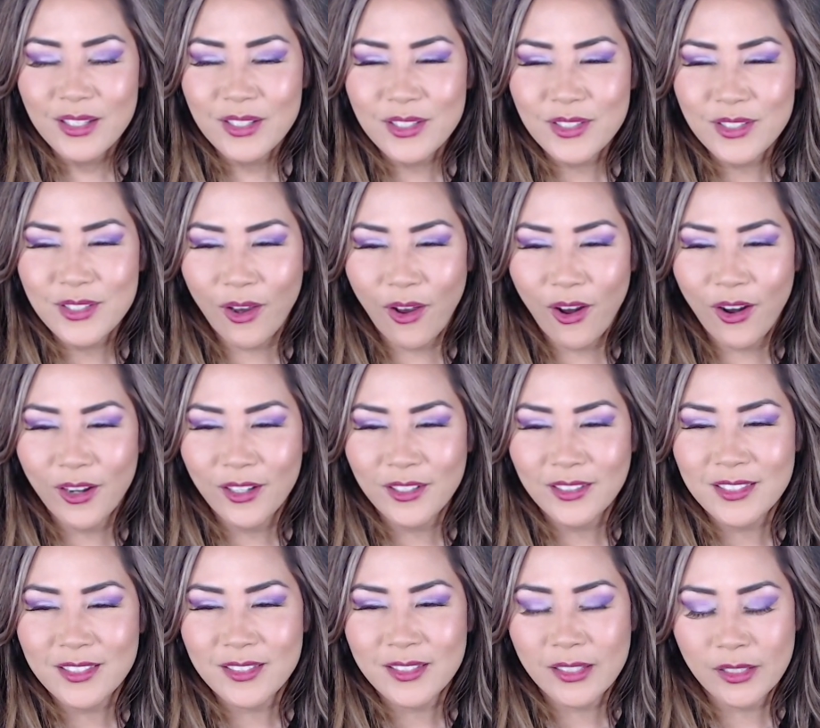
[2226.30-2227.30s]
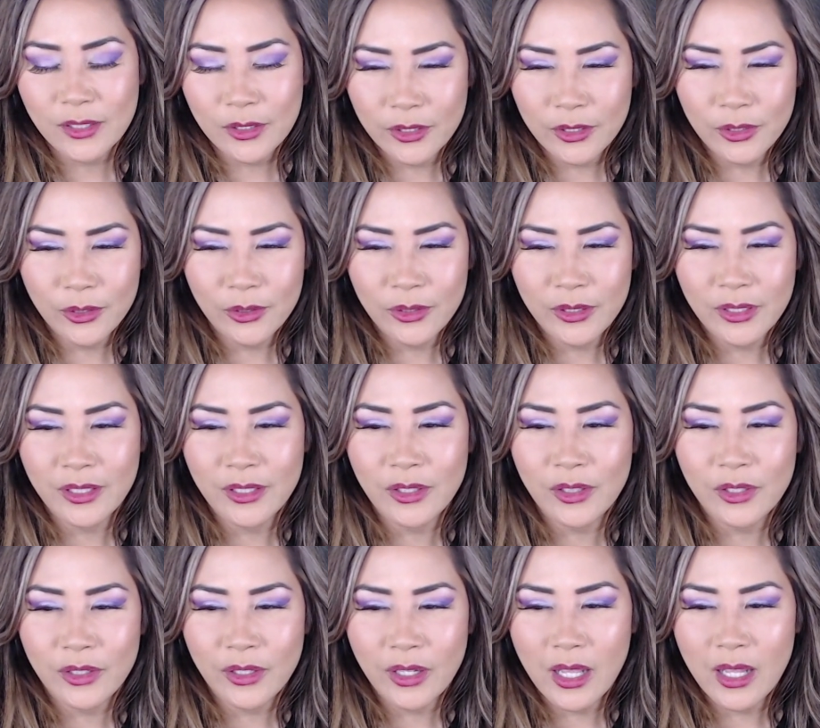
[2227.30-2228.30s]
Darth serial
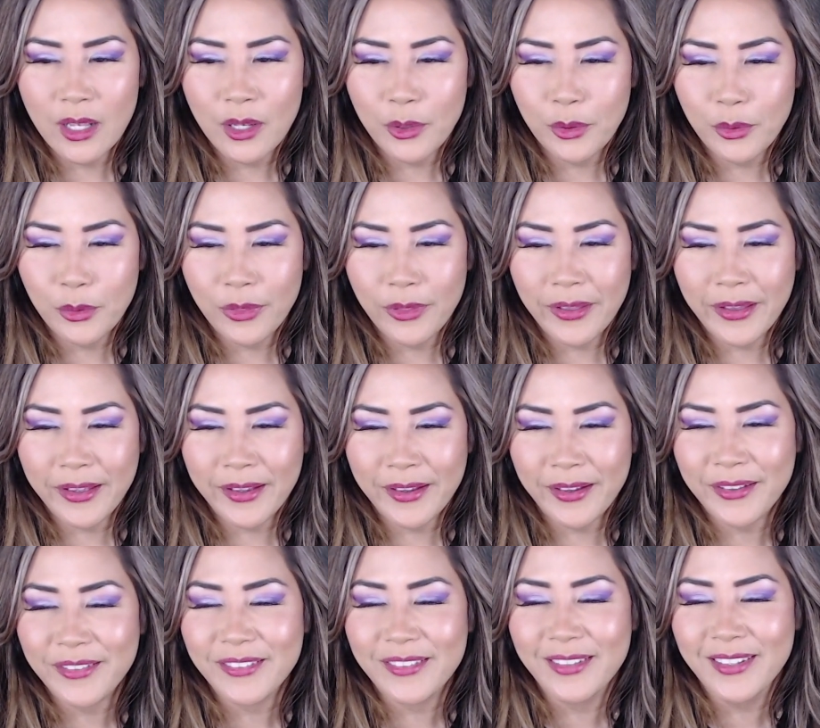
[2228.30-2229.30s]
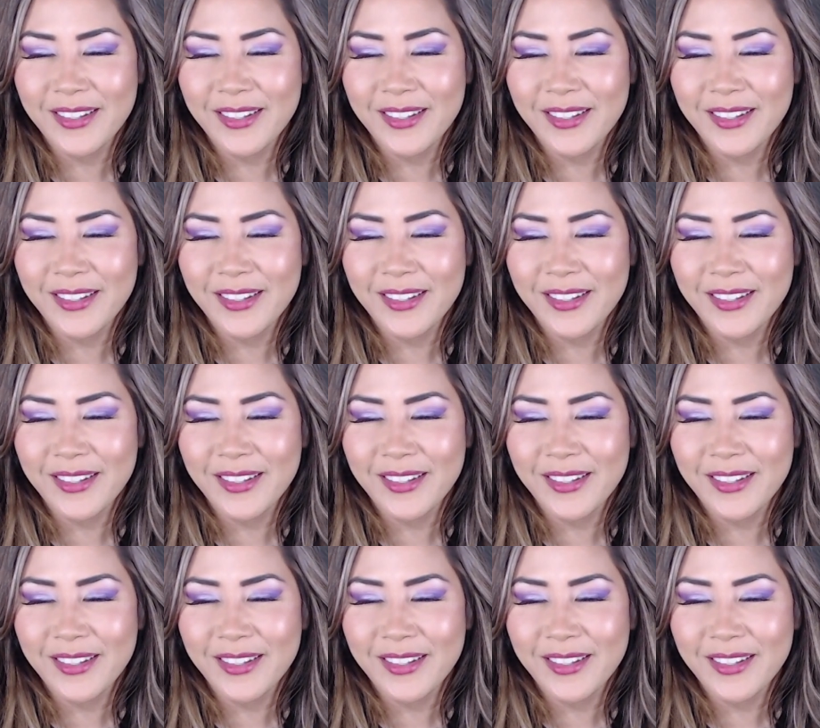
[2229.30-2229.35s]
killer. Hello there.